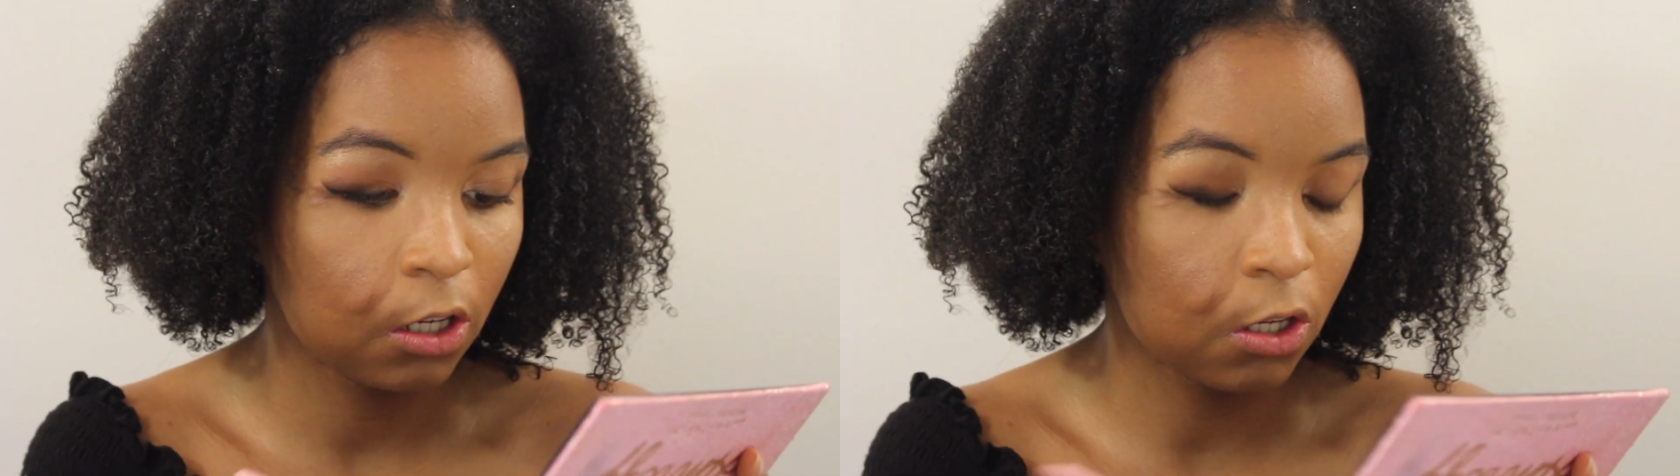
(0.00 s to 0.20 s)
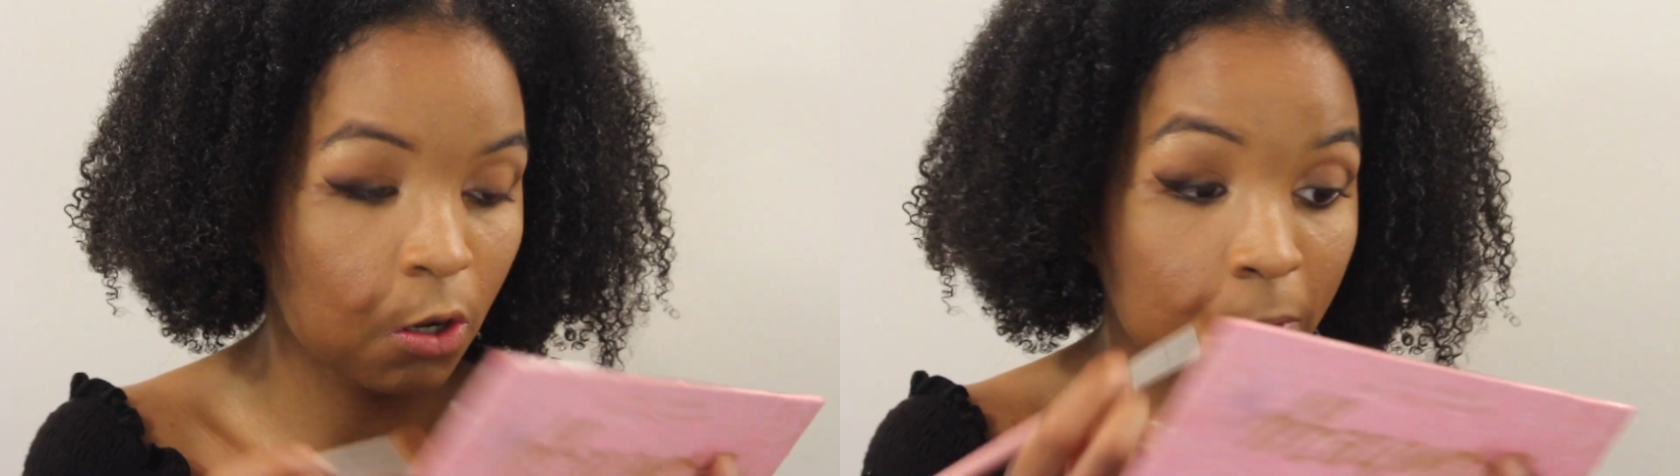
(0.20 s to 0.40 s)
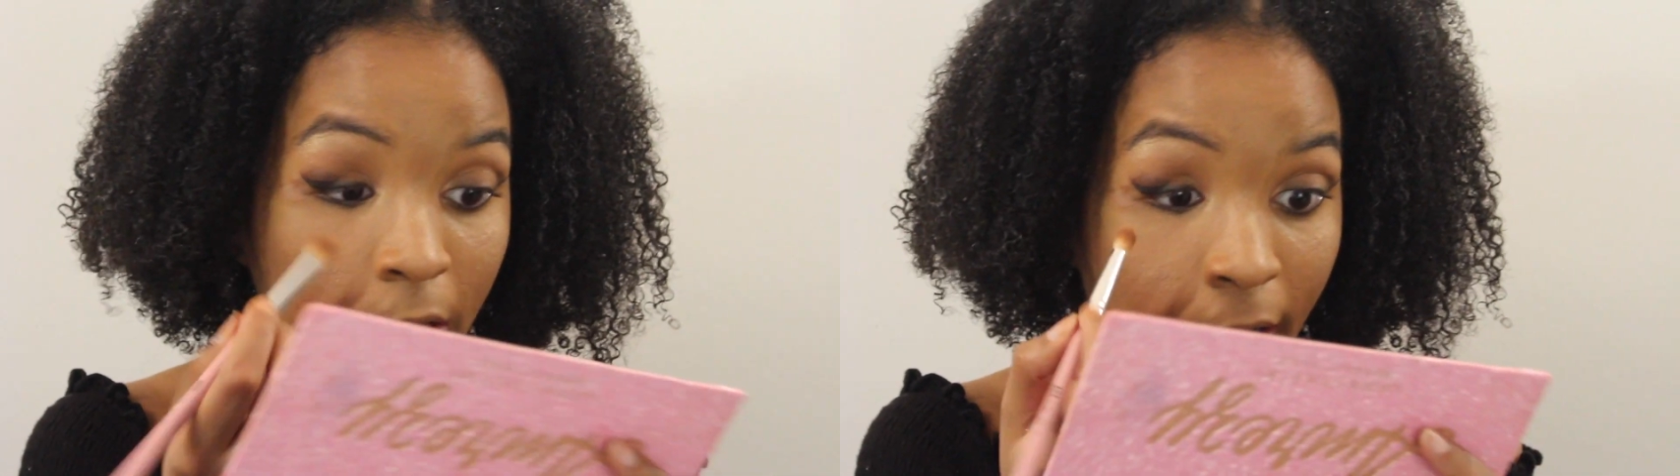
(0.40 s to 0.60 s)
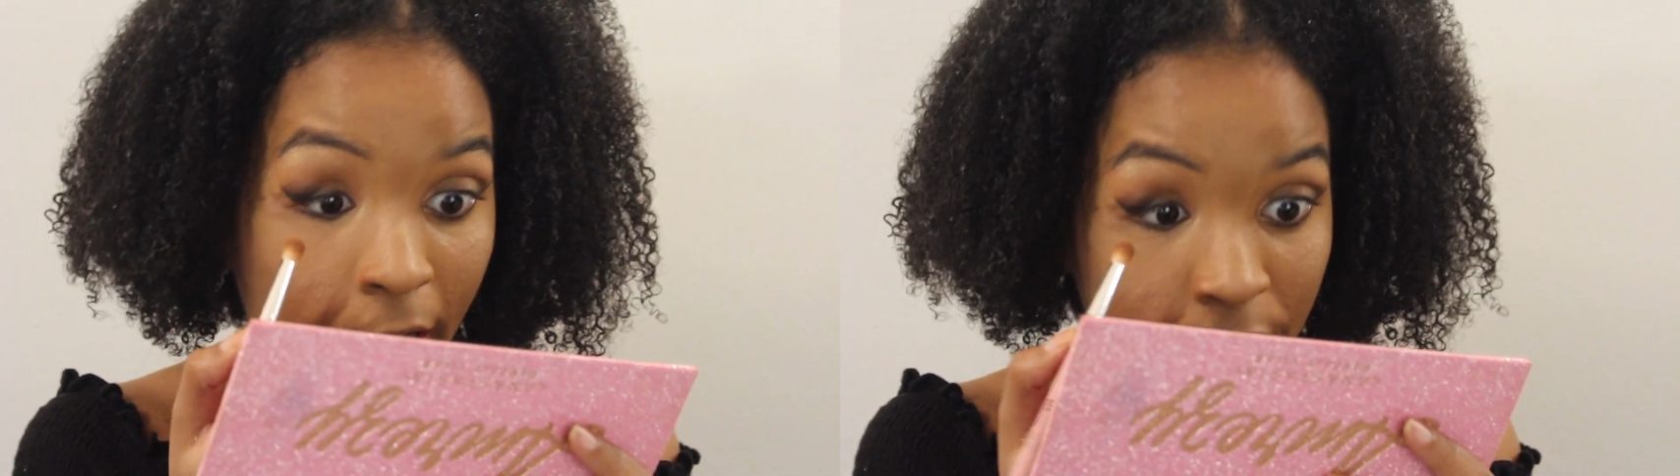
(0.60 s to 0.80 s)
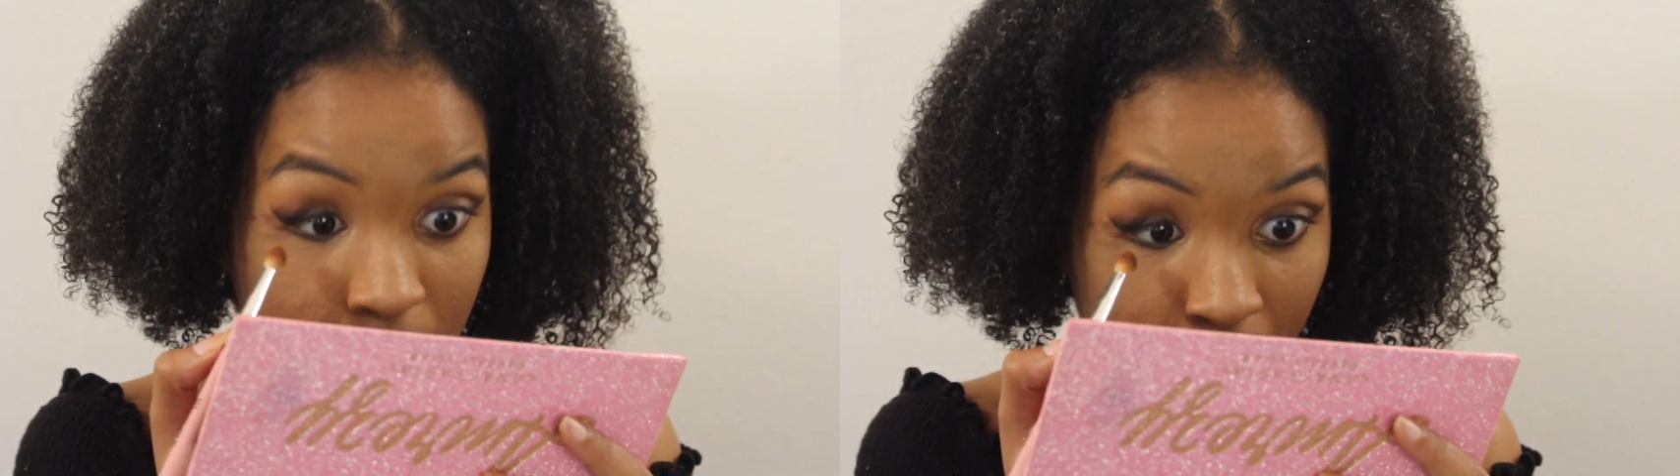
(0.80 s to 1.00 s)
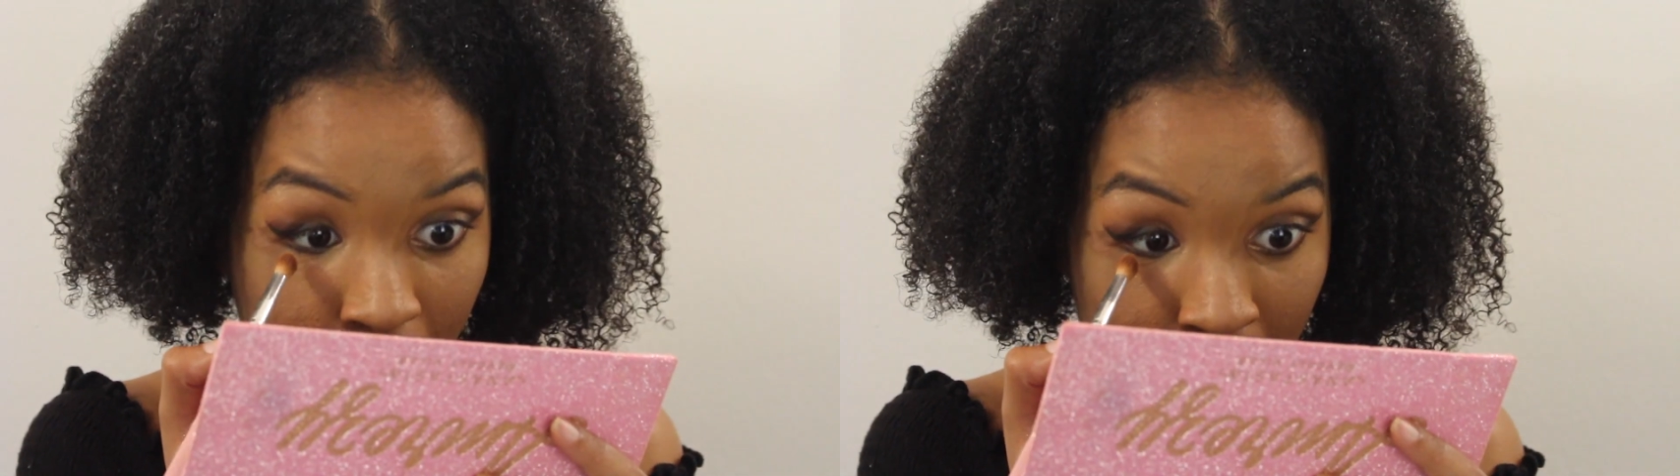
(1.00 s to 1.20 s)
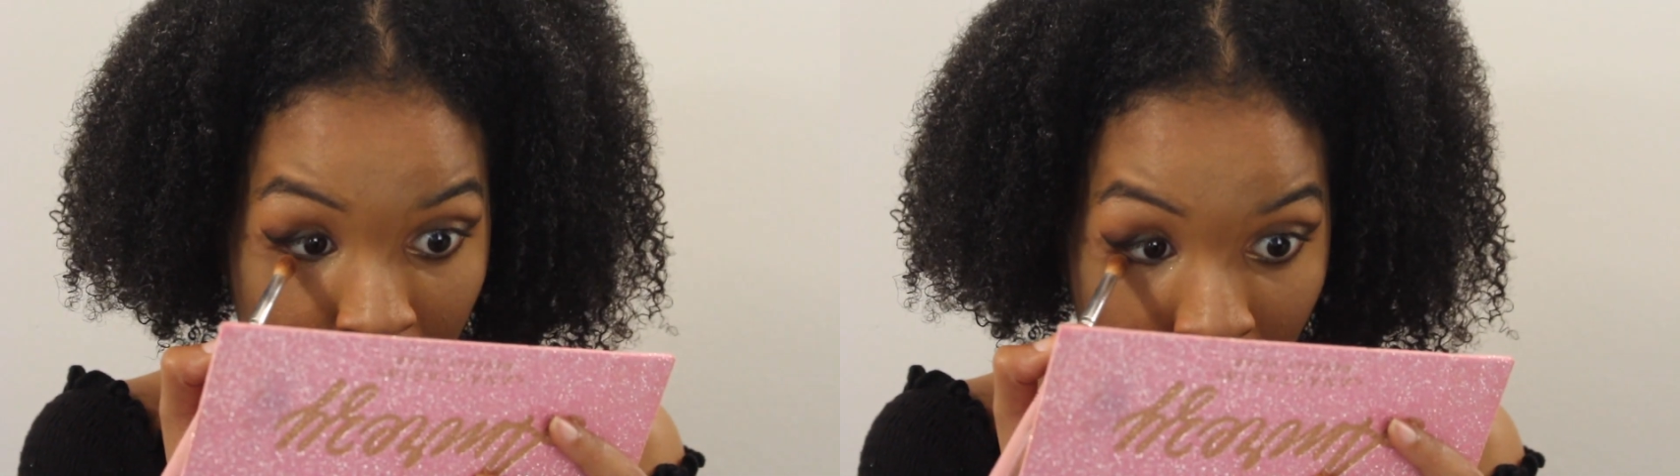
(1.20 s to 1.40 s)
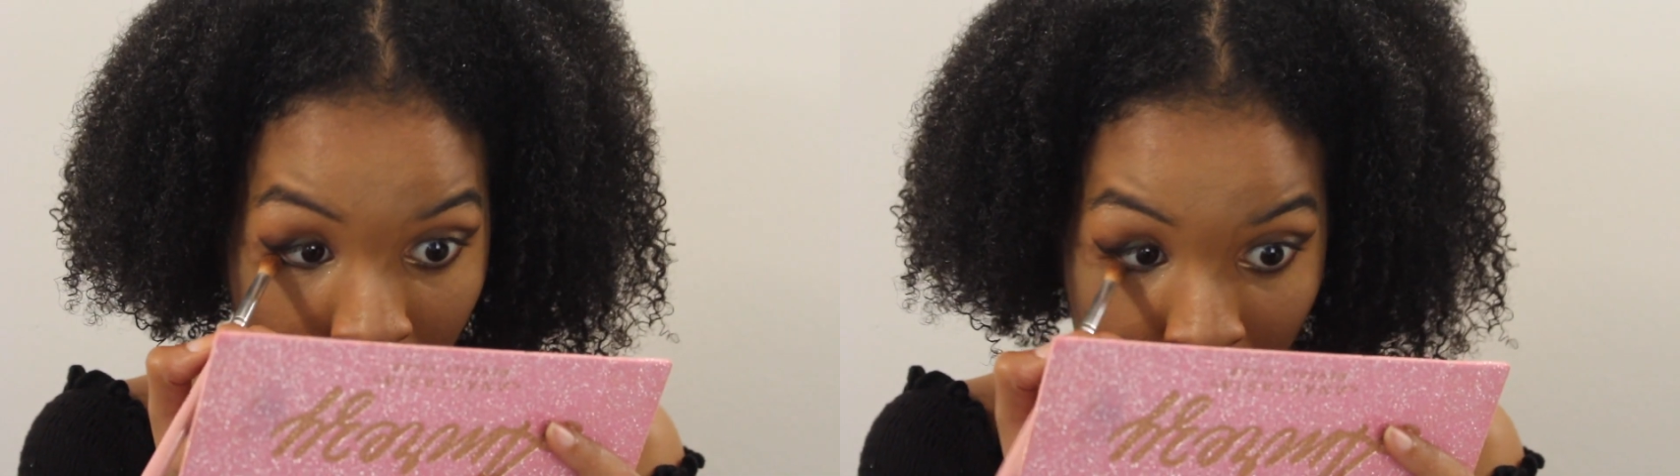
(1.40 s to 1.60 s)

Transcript: lower lash line.